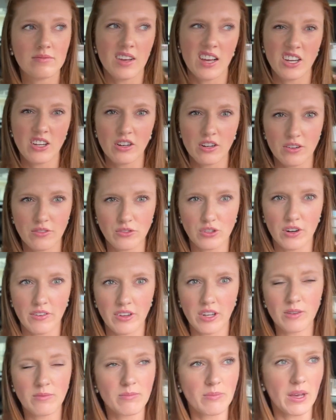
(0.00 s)
could have
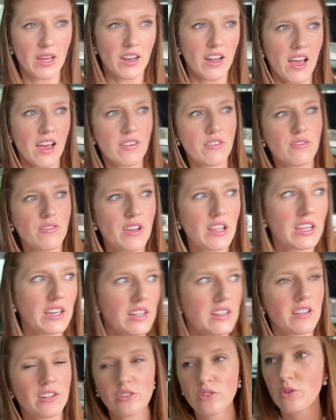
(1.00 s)
driven, but I have a
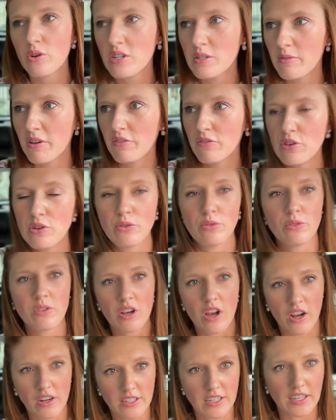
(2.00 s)
feeling there's going to be a few
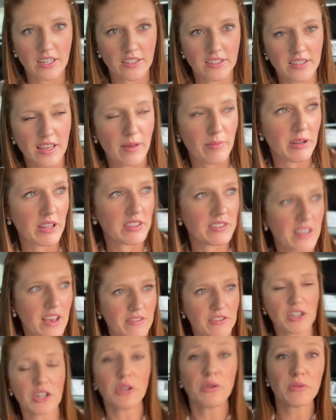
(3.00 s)
cocktails happening this
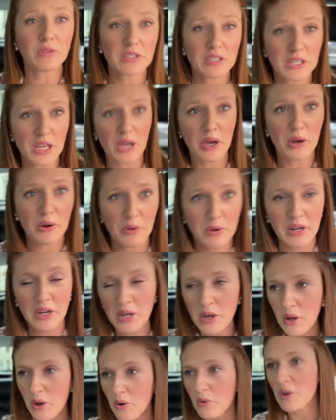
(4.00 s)
afternoon, so
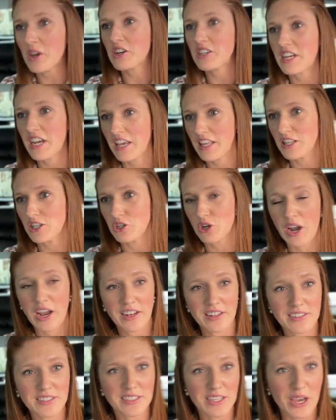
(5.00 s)
we are taking the
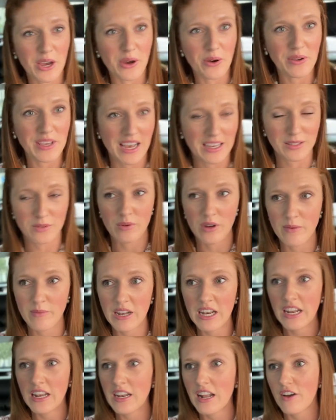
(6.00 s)
train. So yes, we are
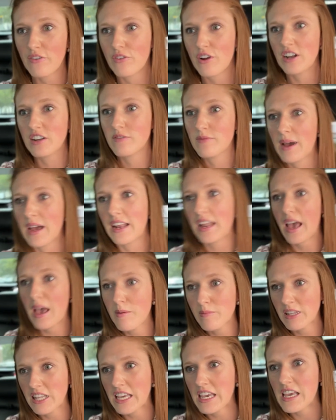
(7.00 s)
meeting a friend of mine,
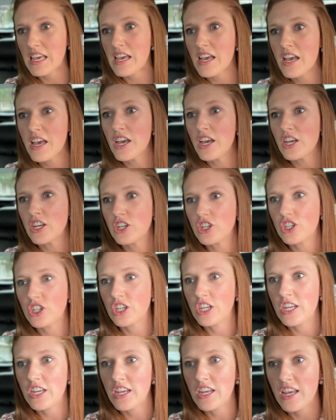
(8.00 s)
Emily.
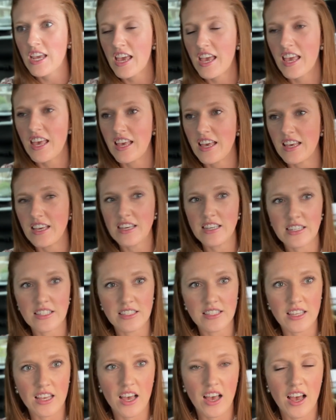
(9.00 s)
She
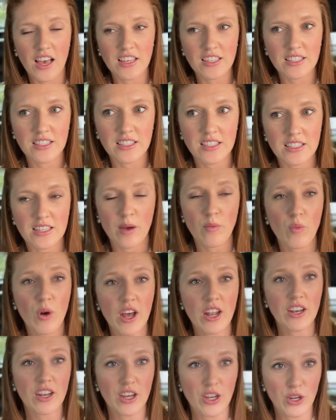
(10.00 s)
is
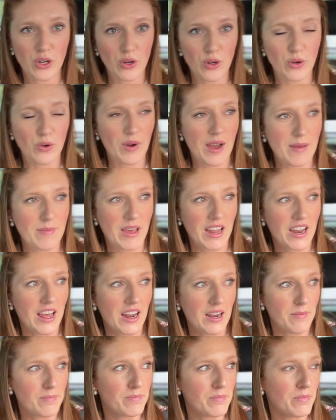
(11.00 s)
someone who I met at
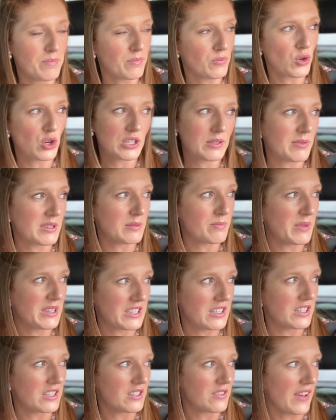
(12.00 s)
a Christmas
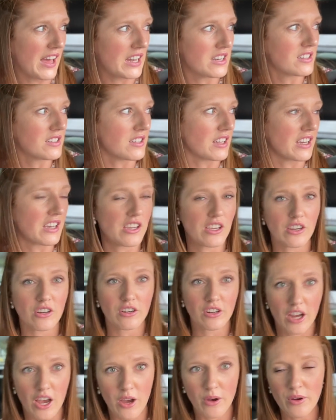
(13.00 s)
business event like a year
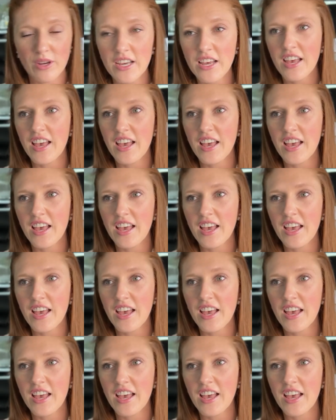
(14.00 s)
ago,